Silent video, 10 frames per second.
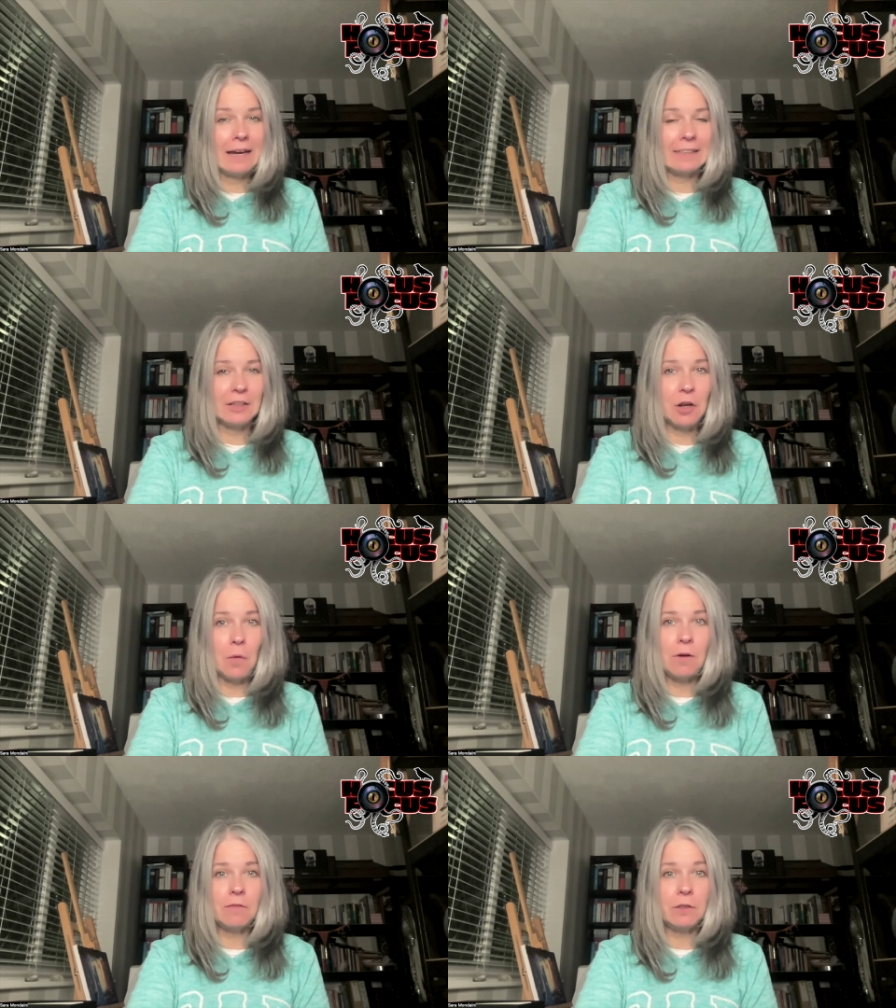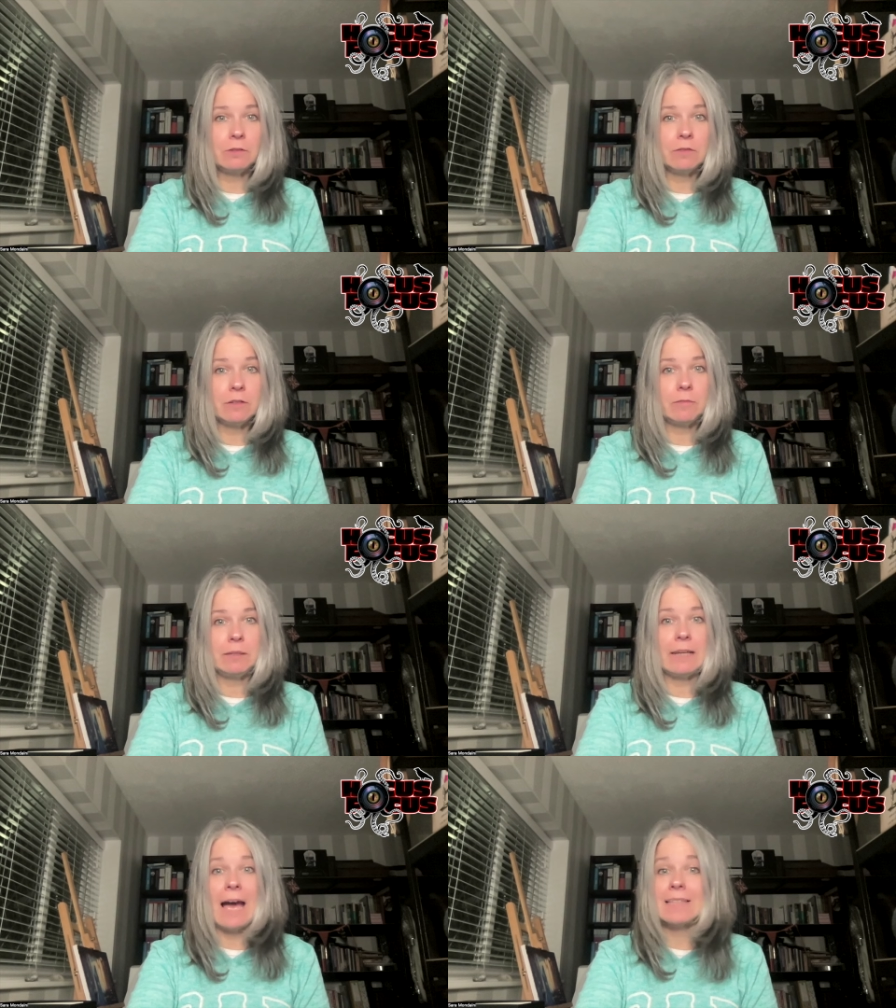And I know a few of you have
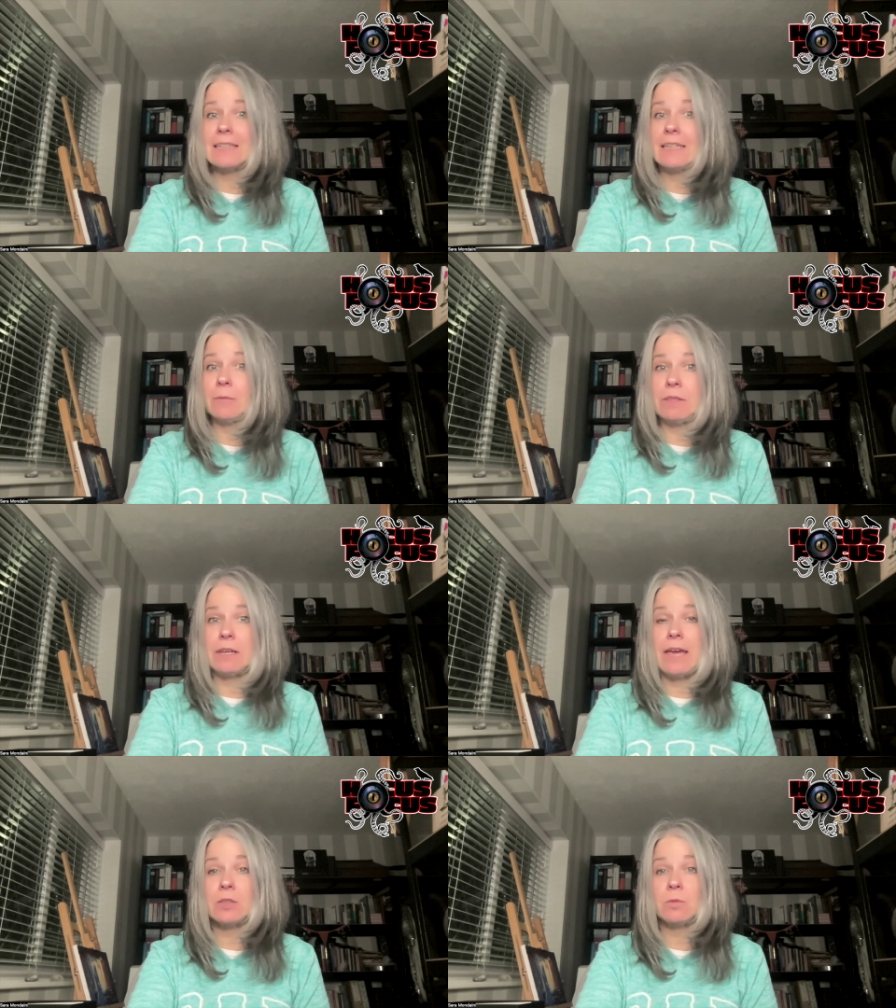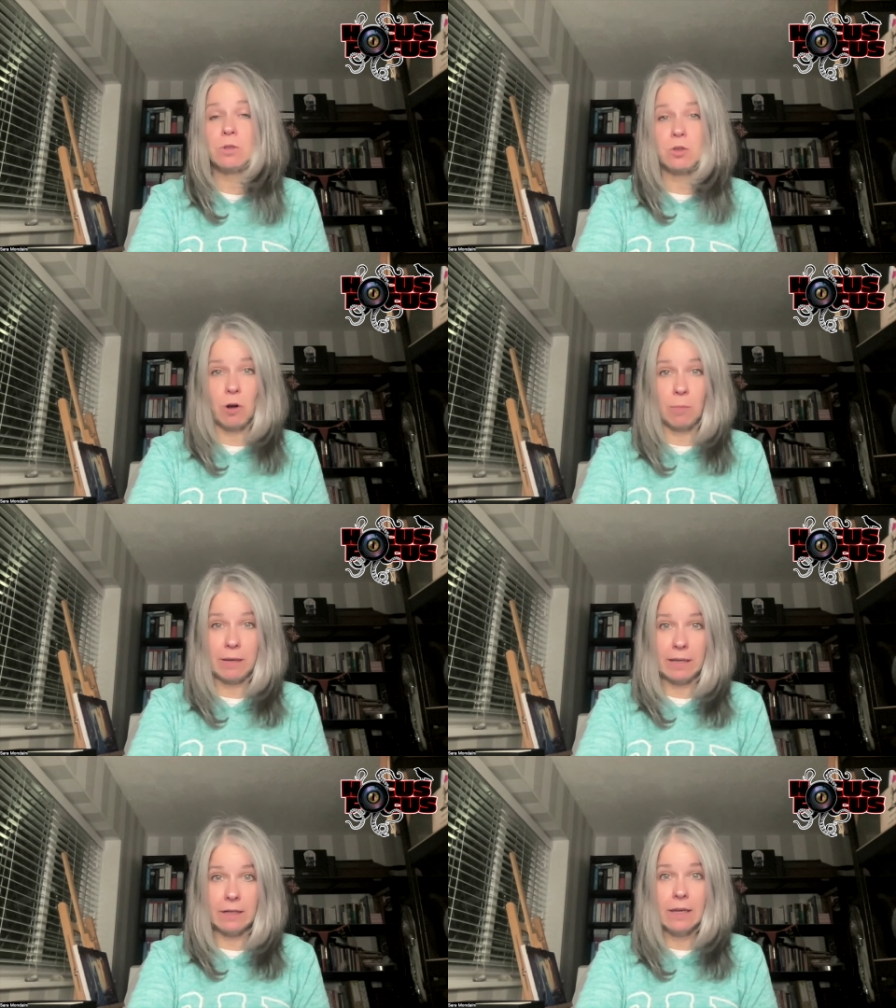been asking when the next one's
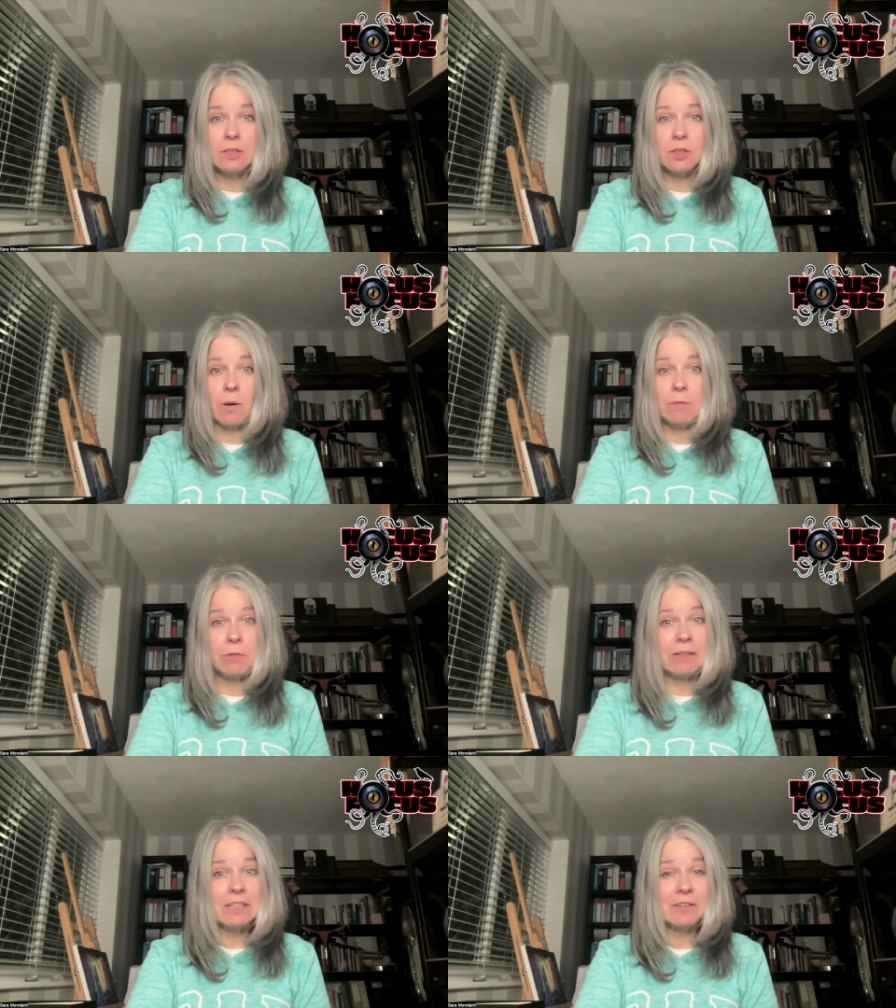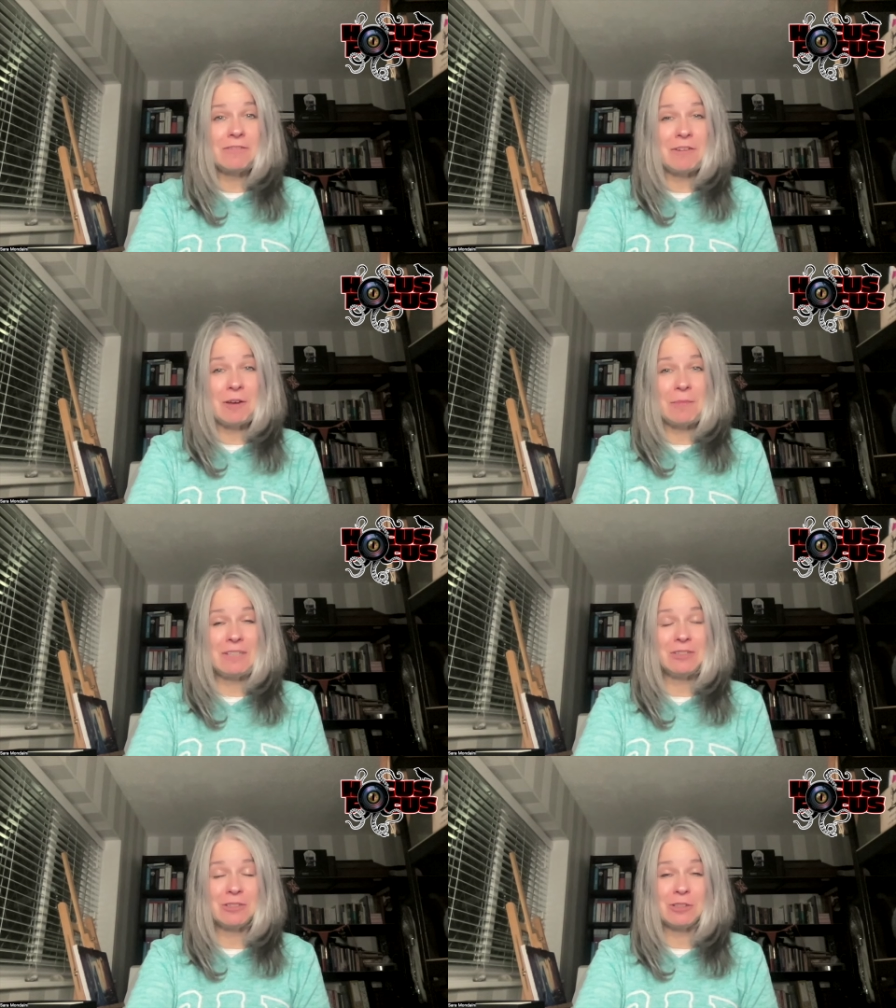dropping, so I'm thrilled to confirm
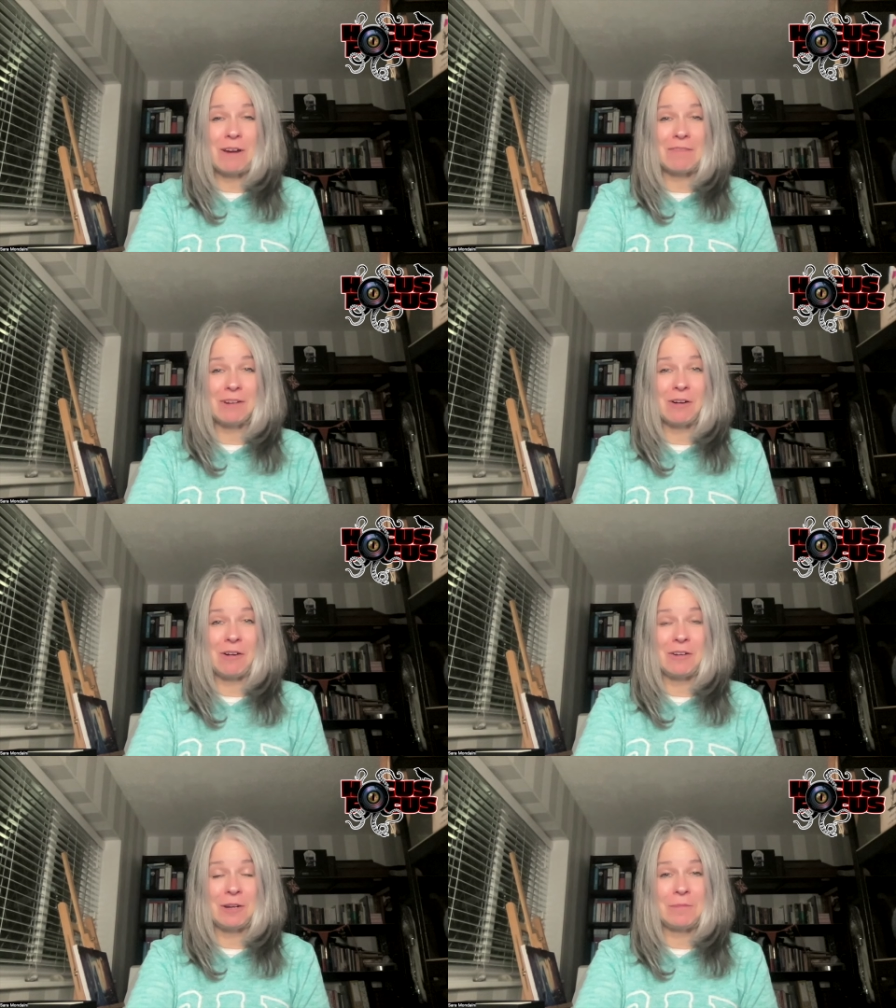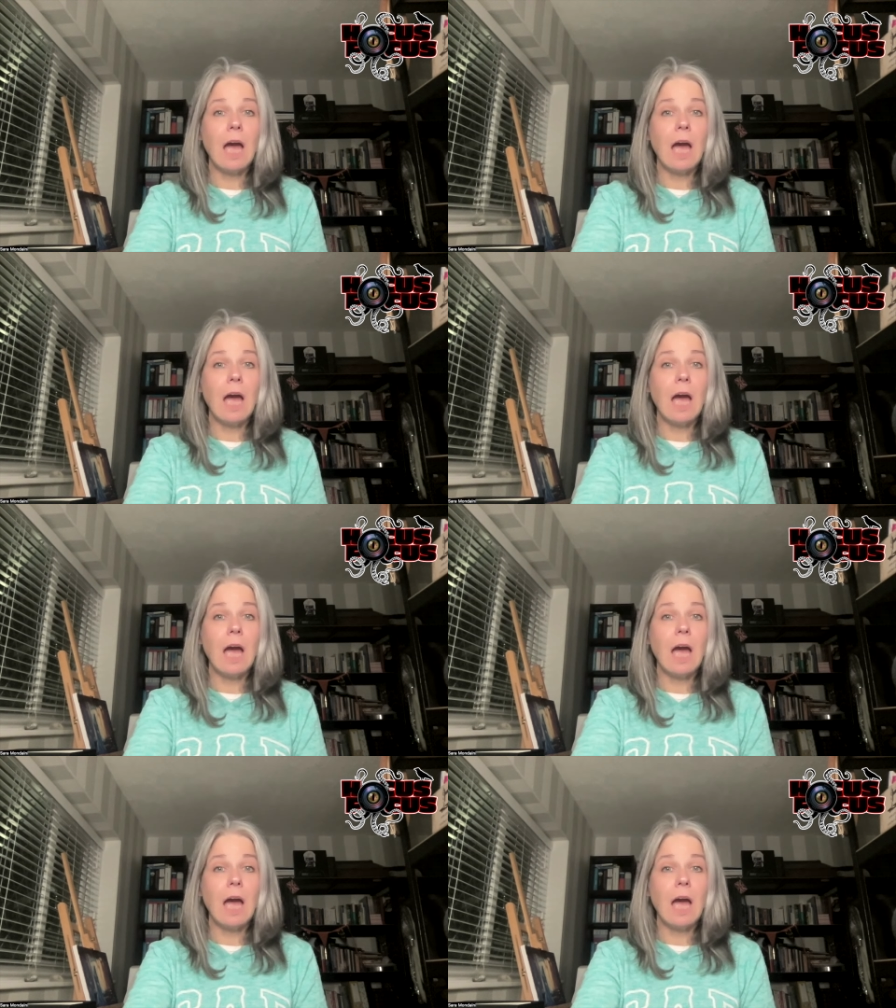it's just around the corner.